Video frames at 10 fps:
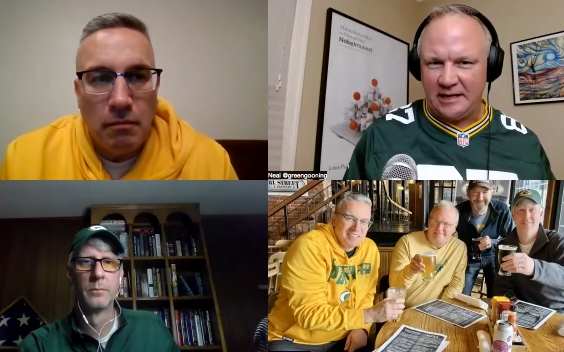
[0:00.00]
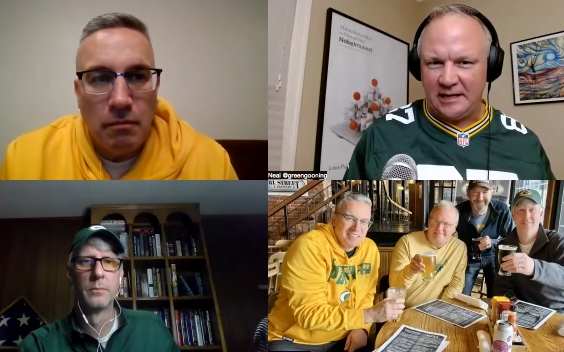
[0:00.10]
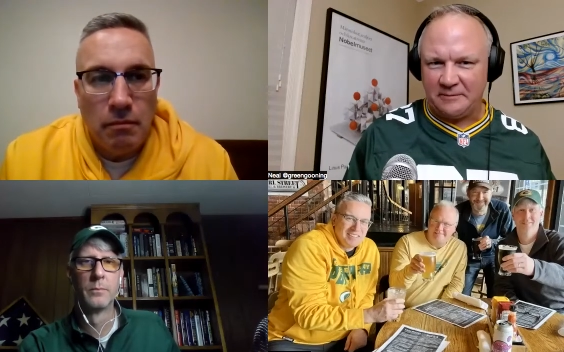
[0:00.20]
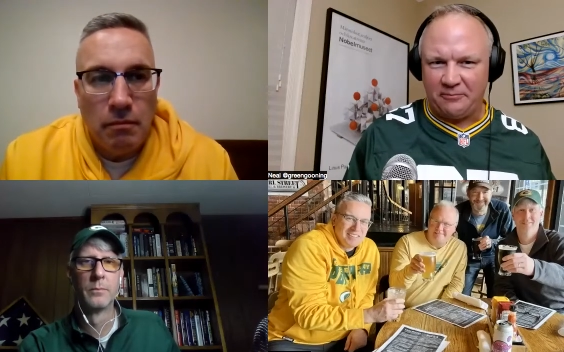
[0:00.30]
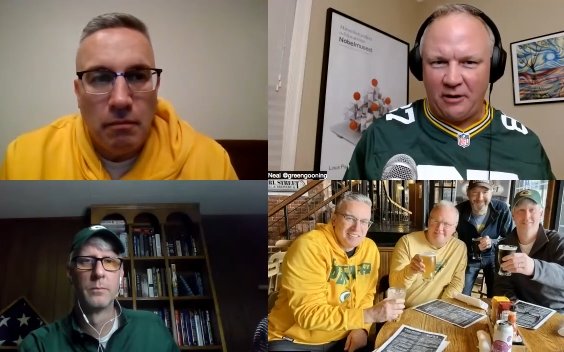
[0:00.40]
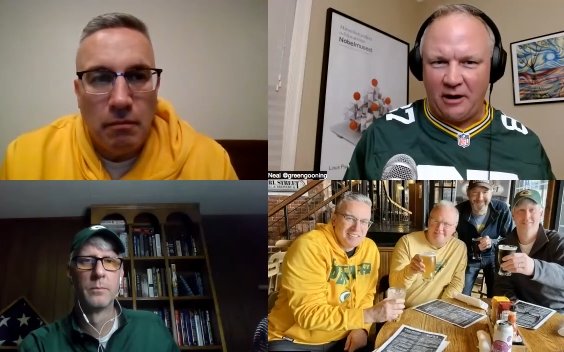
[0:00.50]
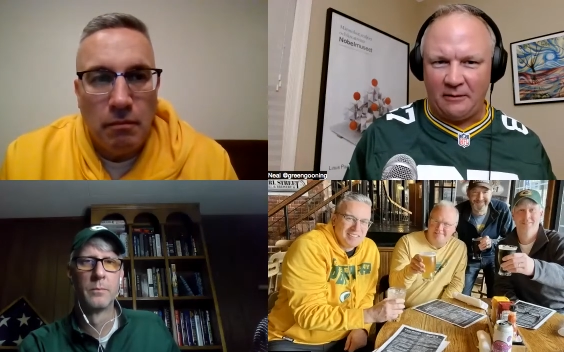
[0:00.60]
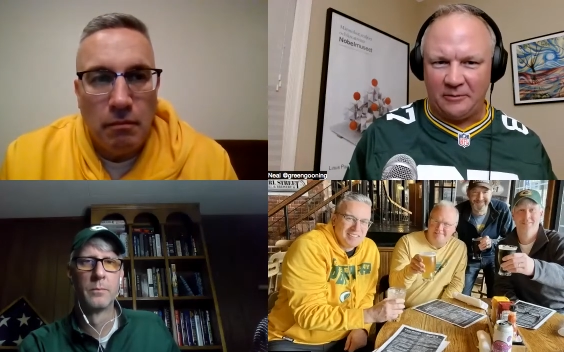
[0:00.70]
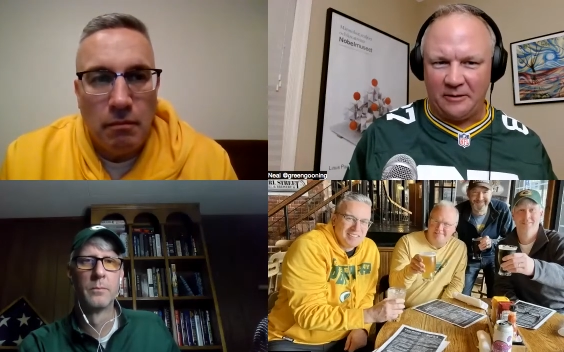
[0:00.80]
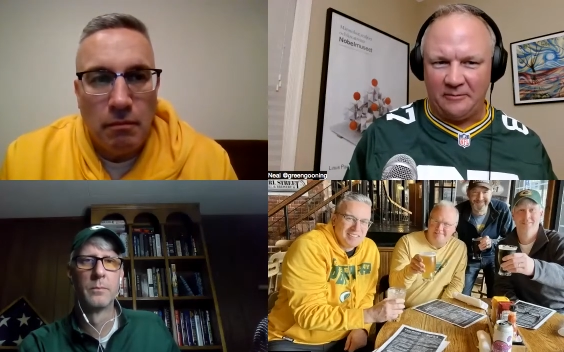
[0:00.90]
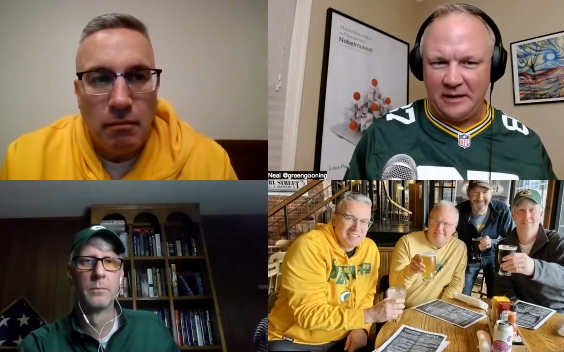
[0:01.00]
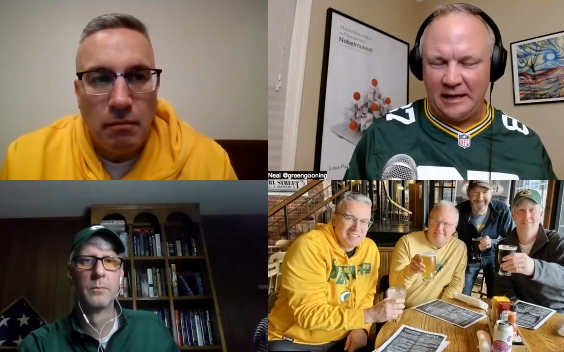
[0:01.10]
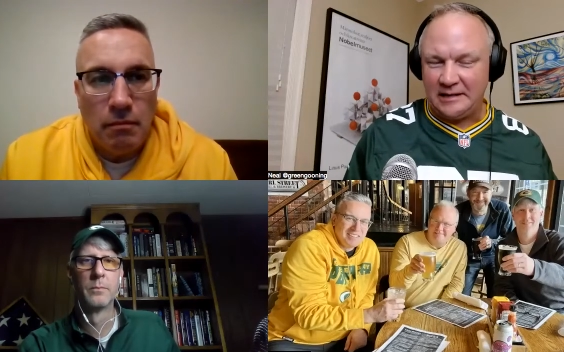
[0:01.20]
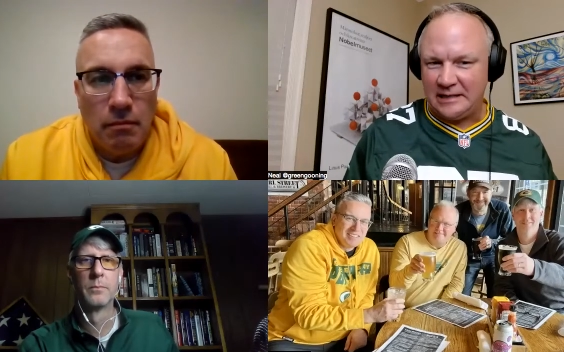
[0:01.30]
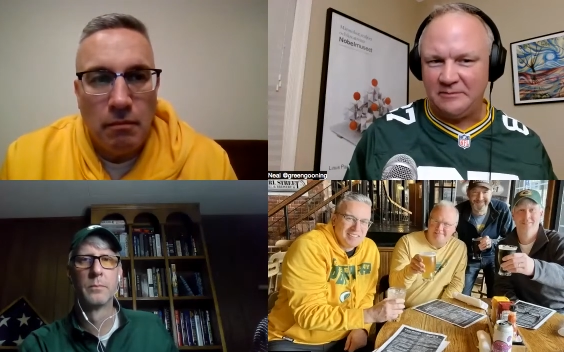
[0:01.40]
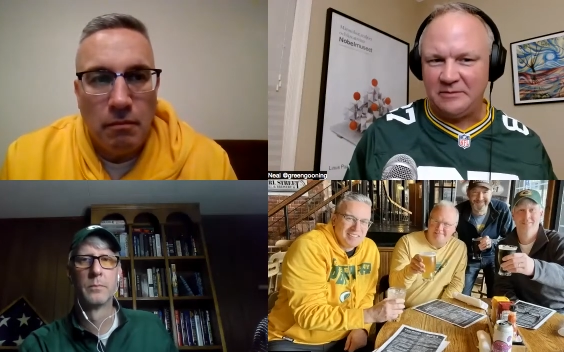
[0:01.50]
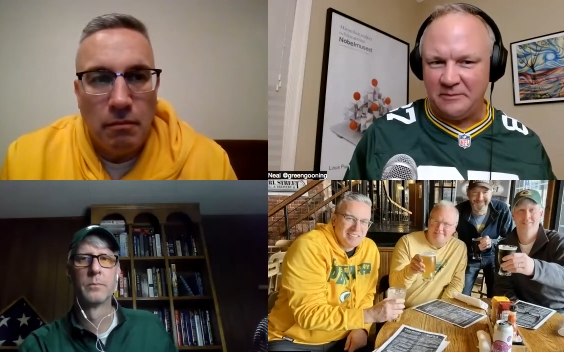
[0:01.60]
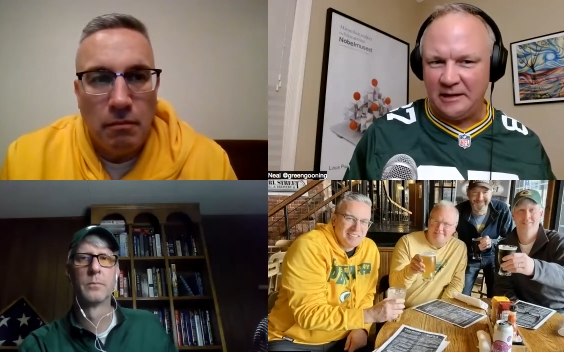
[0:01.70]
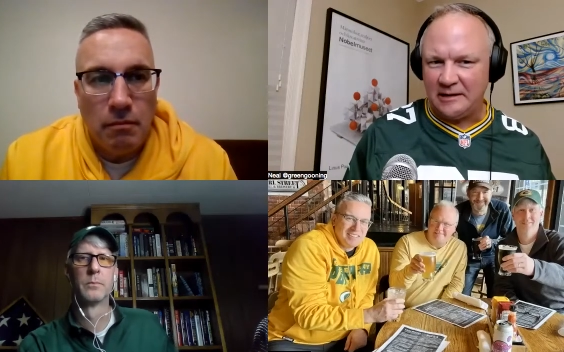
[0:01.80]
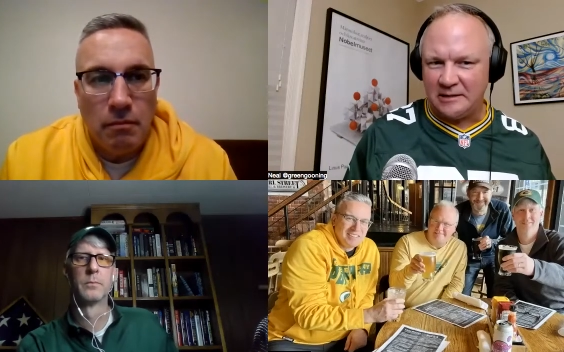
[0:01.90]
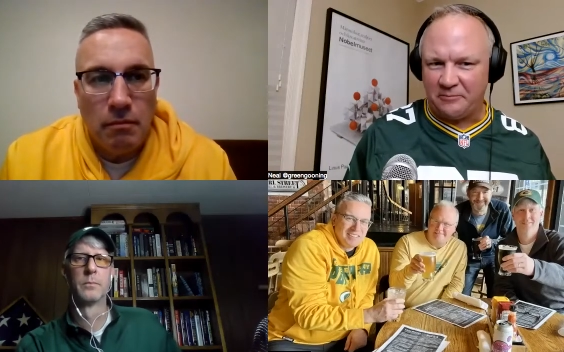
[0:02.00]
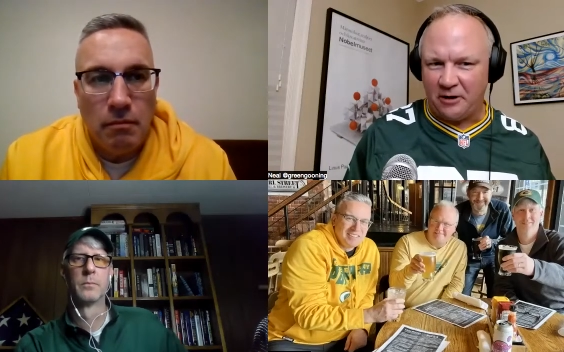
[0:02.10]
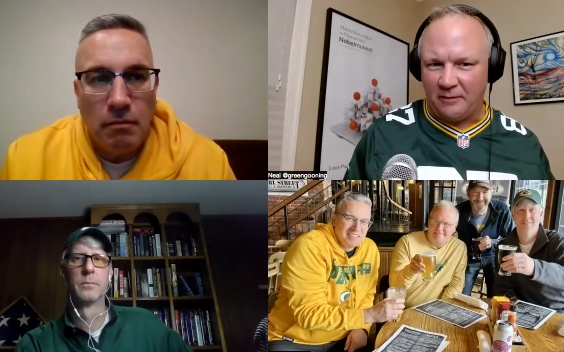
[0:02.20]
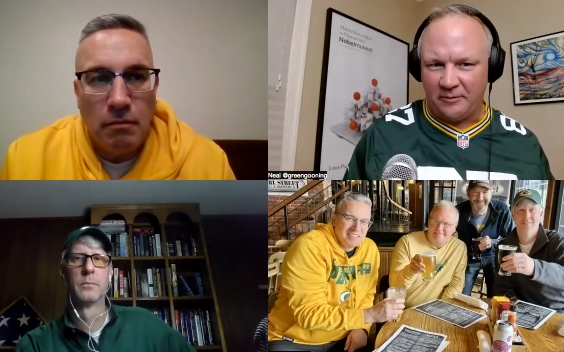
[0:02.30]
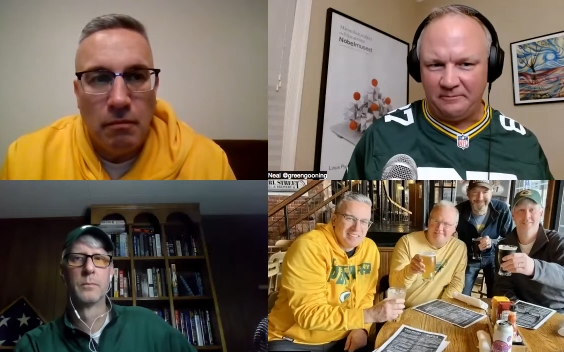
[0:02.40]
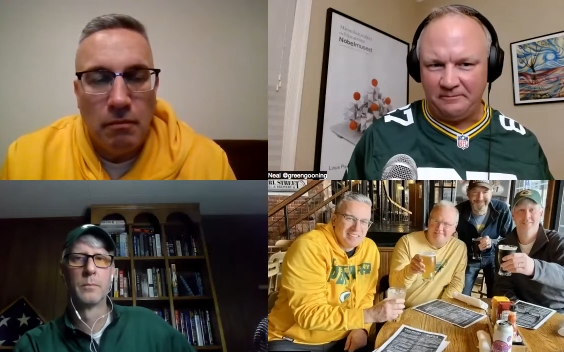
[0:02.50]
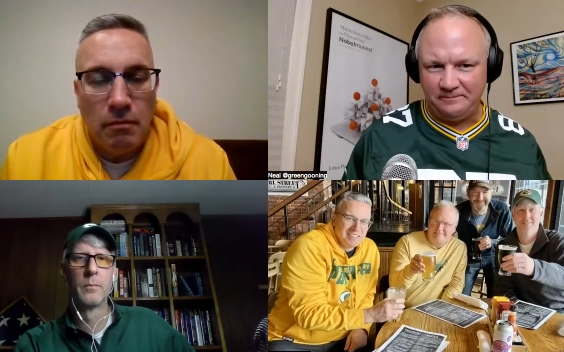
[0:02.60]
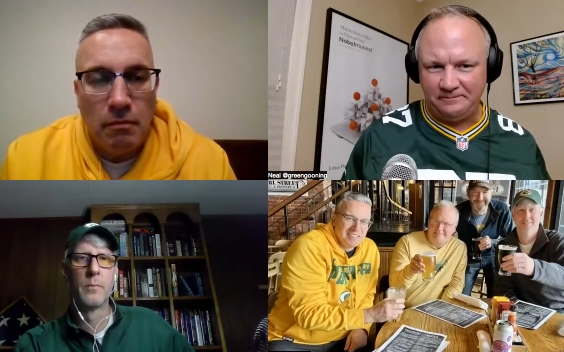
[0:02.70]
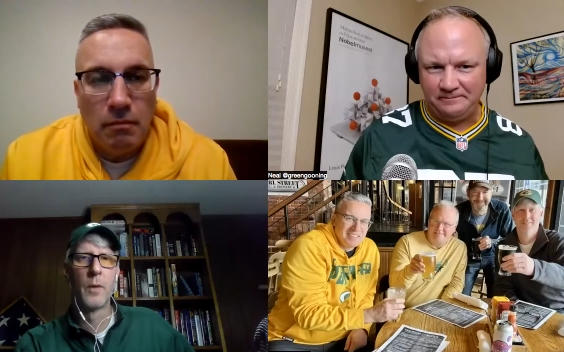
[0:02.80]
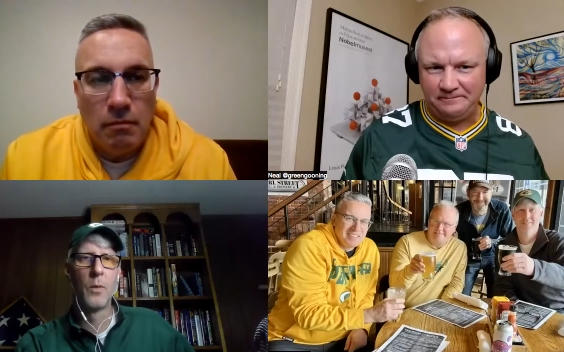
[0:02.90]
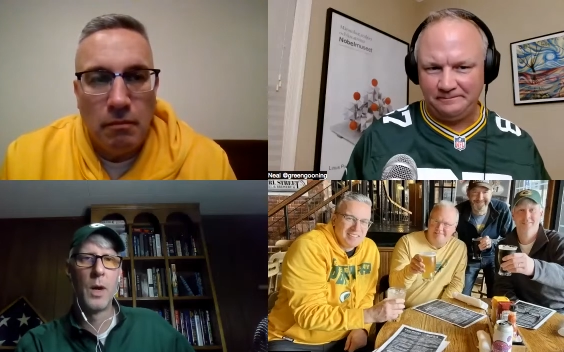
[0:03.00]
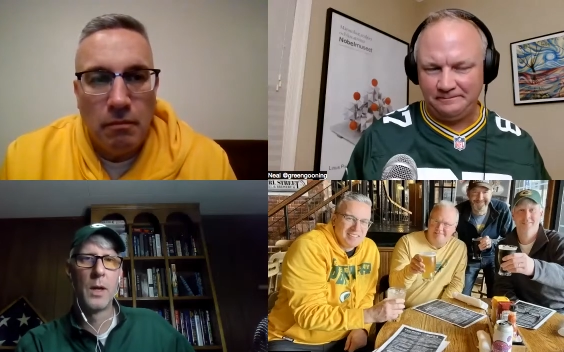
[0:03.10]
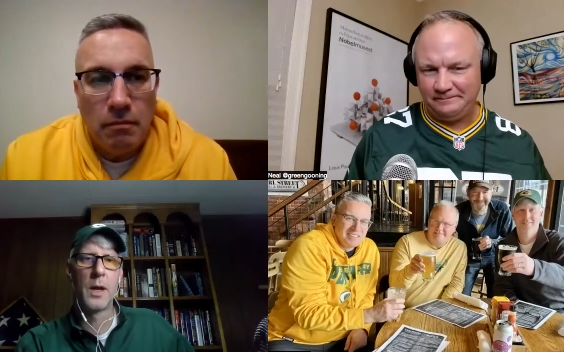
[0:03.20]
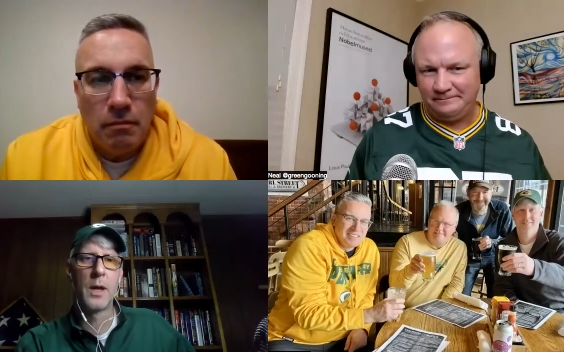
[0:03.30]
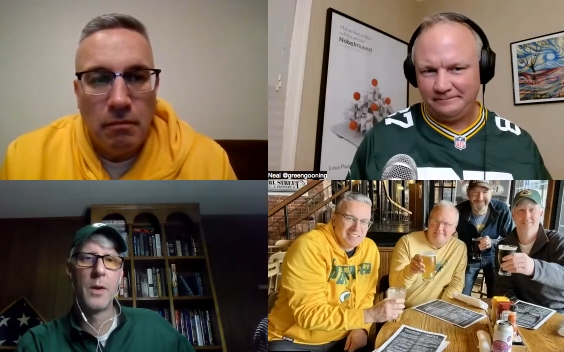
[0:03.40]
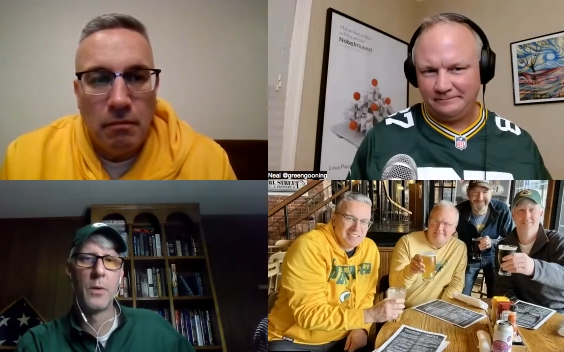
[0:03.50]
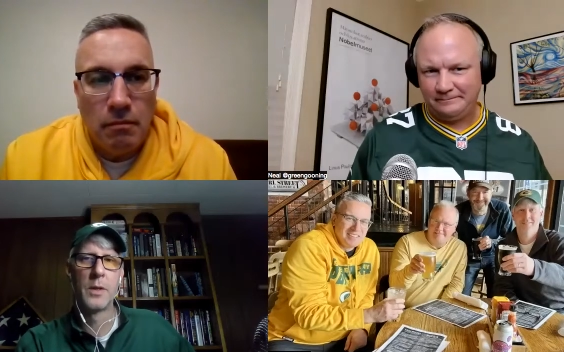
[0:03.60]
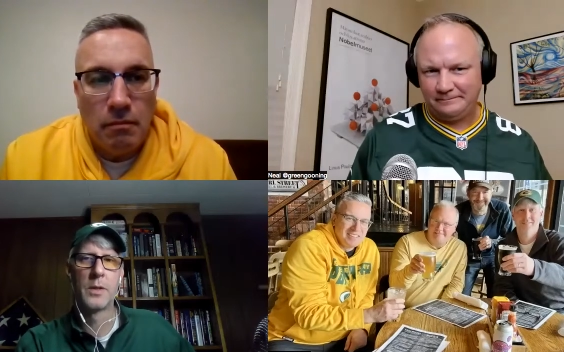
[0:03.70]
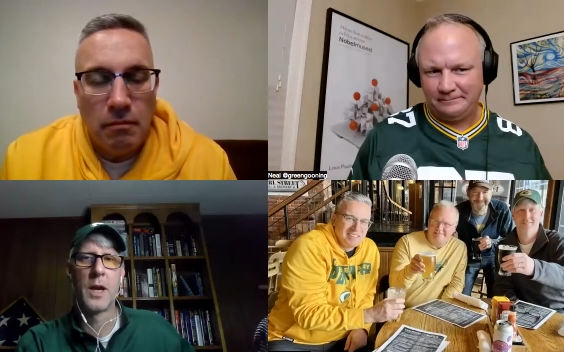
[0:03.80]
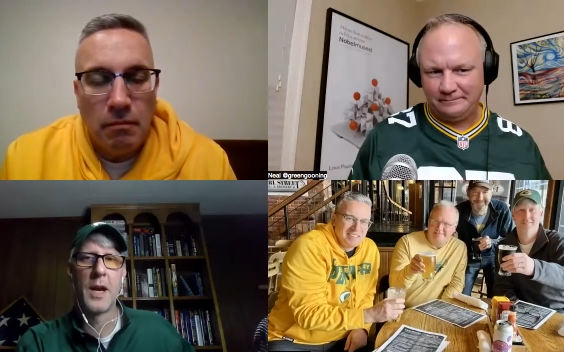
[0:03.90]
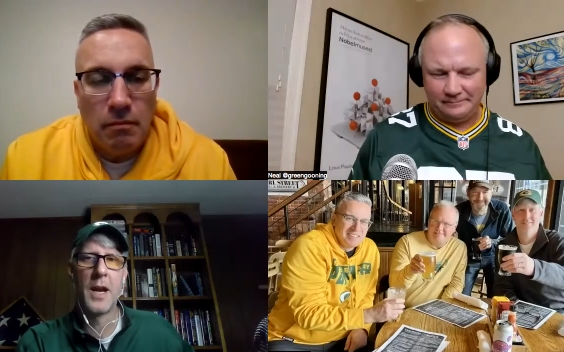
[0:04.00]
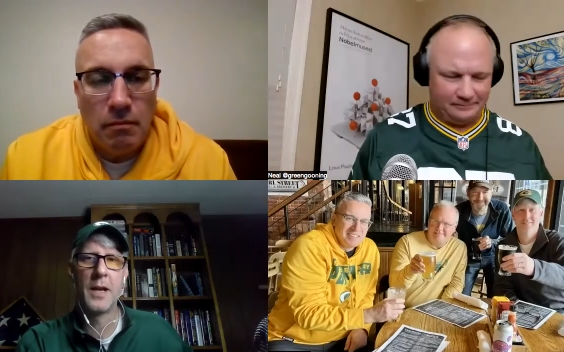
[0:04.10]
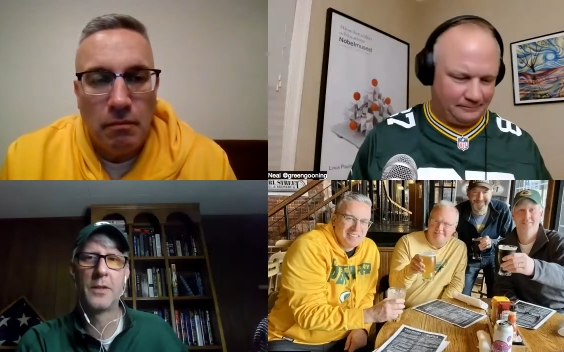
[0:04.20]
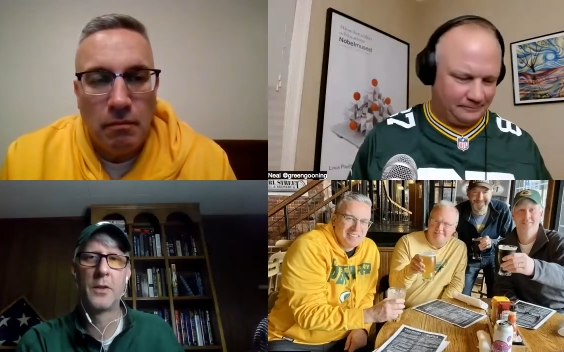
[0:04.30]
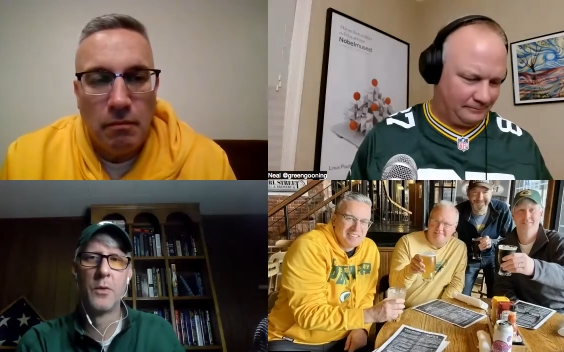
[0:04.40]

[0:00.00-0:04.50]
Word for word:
Speaker 1: that it's a problem, it seems to me that it's a
Speaker 2: problem. Well, and there was, I hate